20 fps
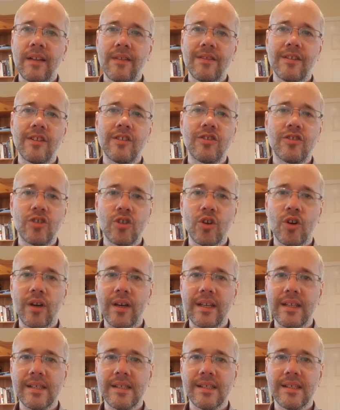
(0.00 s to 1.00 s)
the
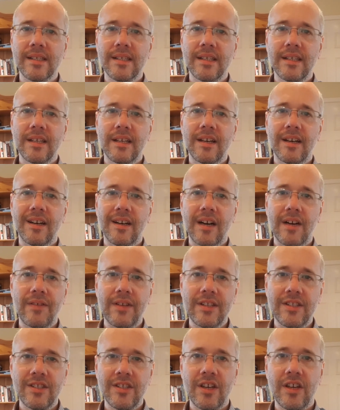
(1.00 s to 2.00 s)
joys of
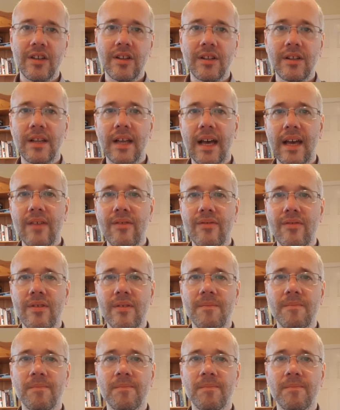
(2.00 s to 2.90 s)
eternal life.